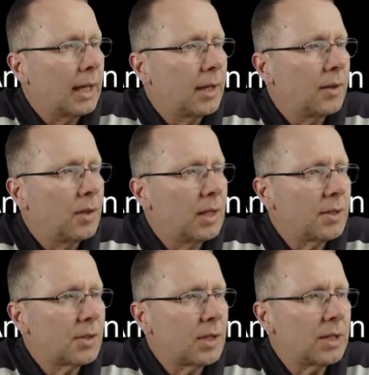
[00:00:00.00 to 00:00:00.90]

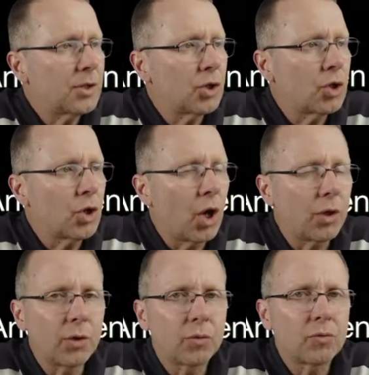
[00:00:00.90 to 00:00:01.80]
this is not
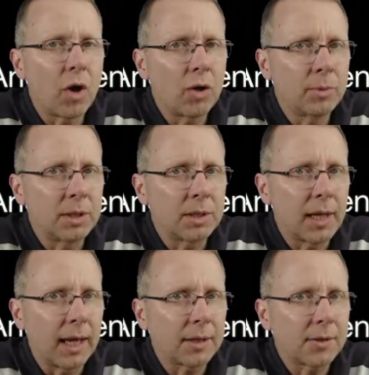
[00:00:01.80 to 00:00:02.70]
the Roman
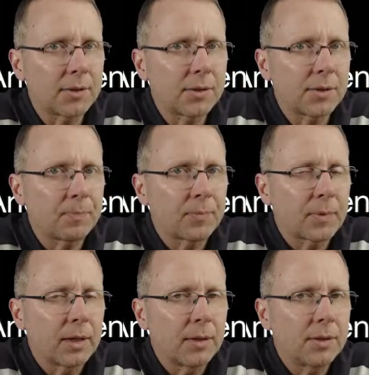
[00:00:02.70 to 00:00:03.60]
tax.
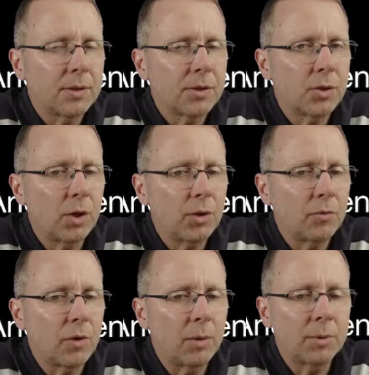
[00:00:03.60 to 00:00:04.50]
This is not the
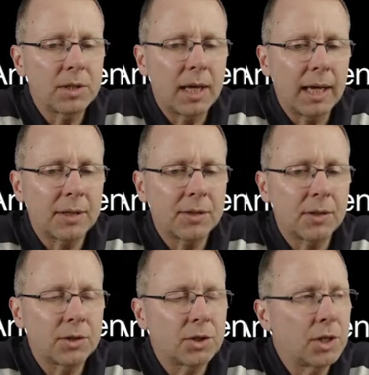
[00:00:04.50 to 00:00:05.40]
Roman tax
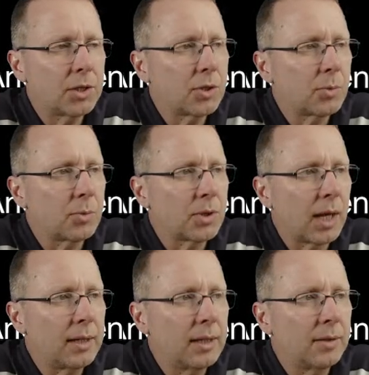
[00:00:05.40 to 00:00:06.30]
that Jesus will
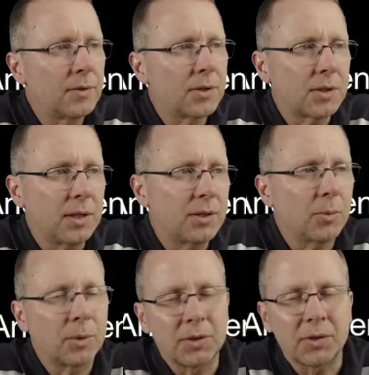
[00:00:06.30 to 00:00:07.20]
say, give to Caesar
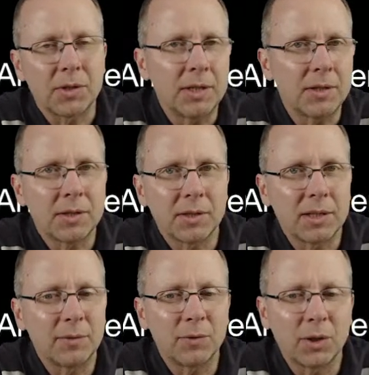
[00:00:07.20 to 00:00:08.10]
what is Caesar's and
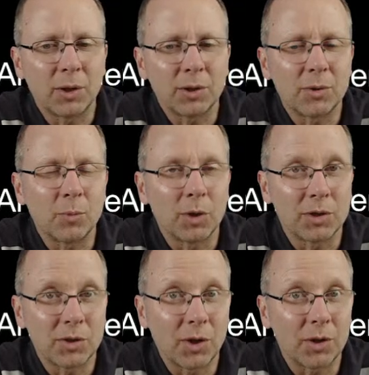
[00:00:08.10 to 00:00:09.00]
give to God what is
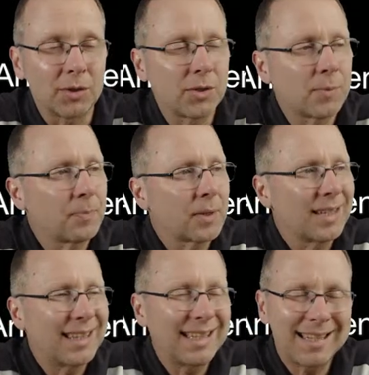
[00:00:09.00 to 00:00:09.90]
God's.
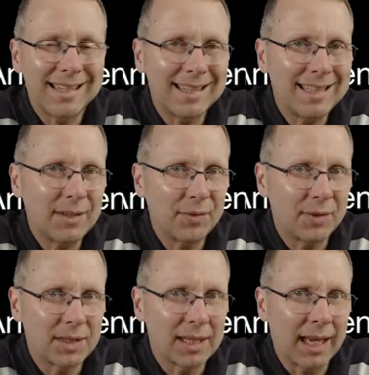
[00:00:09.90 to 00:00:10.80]
This is a
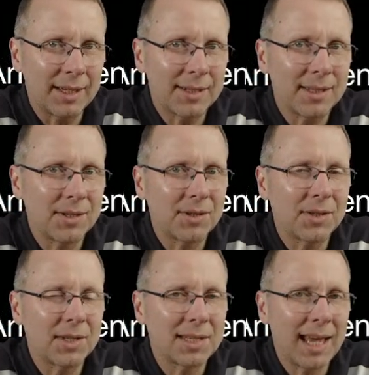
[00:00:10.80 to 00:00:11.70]
different tax. This is
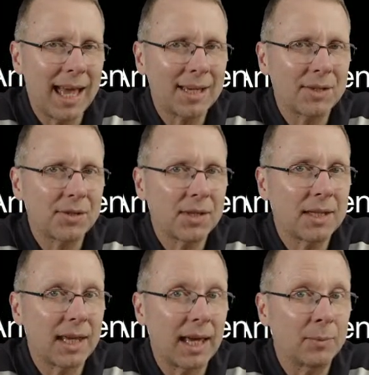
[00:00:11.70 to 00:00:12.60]
the tax that
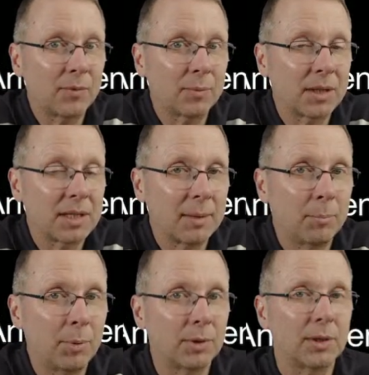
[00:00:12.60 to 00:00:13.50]
came from the
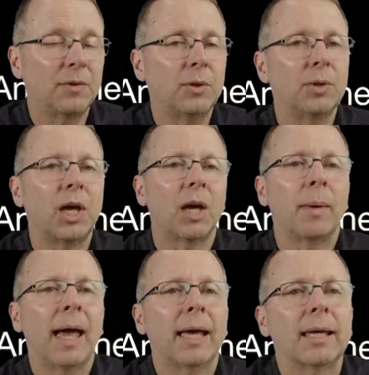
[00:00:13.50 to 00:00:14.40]
temple. And if you were to go
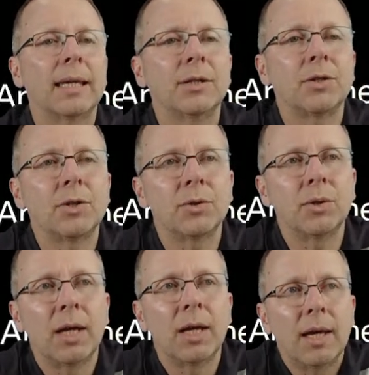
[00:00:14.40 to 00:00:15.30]
back into
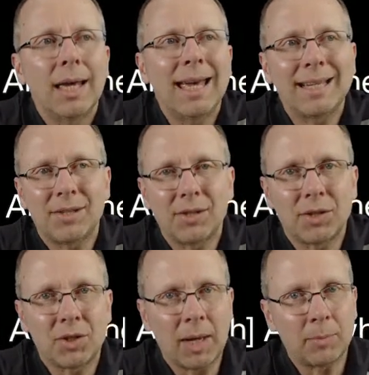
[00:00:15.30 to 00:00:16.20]
Exodus
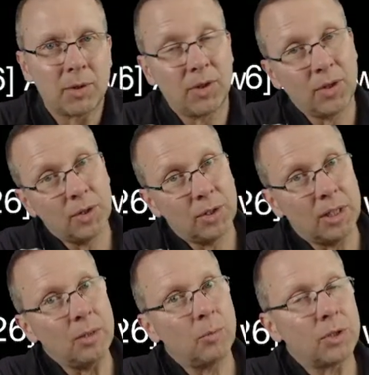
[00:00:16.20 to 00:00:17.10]
chapter
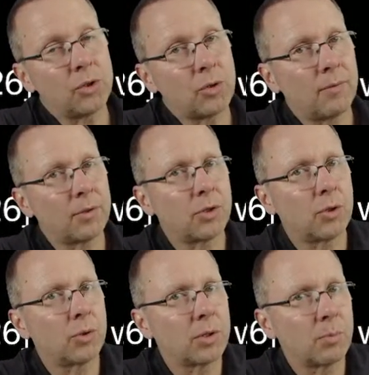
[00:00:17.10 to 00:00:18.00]
30, which Travis
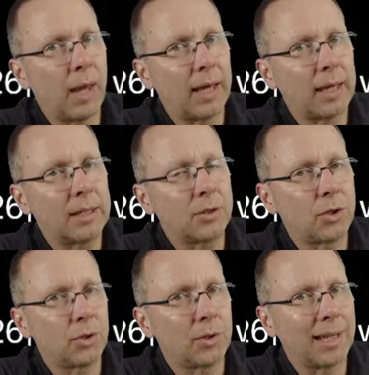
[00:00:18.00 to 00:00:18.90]
took us back
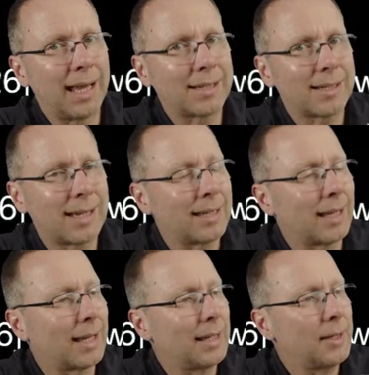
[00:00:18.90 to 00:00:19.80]
into last
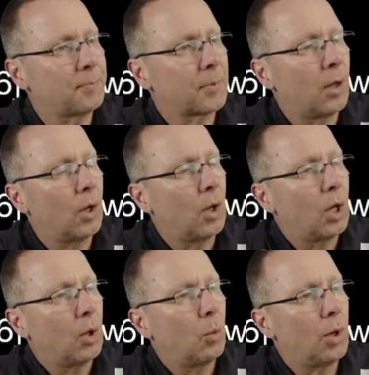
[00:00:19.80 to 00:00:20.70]
Sunday,
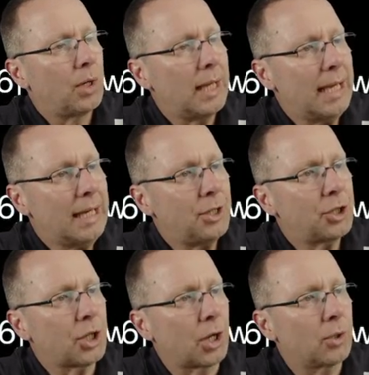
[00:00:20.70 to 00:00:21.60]
what he
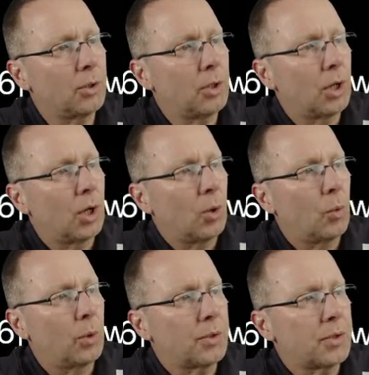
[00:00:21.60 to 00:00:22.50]
showed
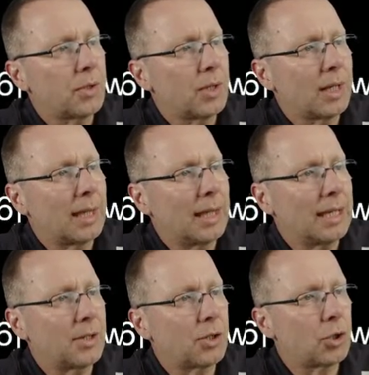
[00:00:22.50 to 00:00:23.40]
was that
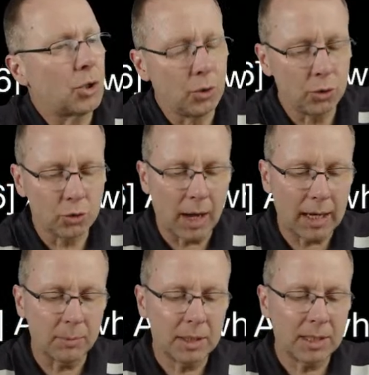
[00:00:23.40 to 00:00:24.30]
this 2
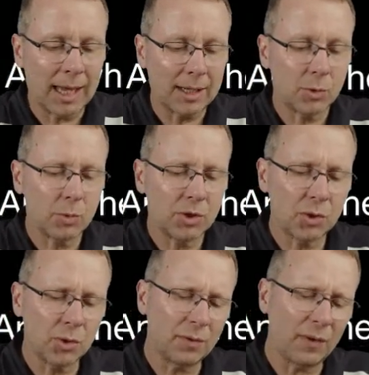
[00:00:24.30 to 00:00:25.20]
drachma tax was
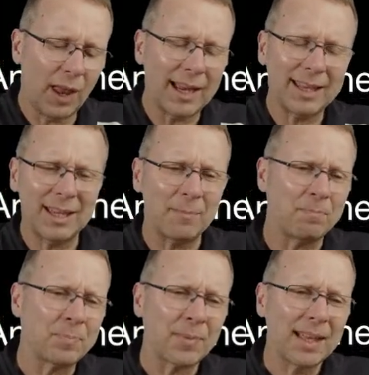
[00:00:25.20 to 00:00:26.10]
sort of like
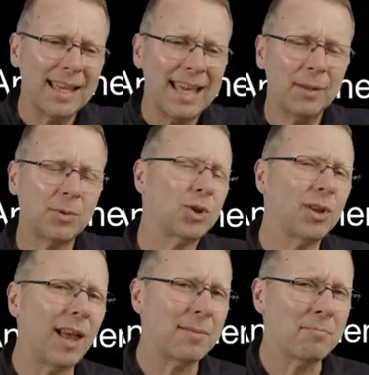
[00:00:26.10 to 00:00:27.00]

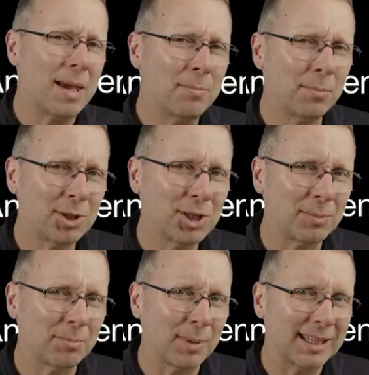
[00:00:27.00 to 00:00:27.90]

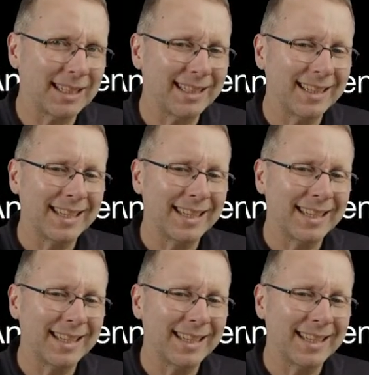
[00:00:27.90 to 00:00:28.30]
membership money.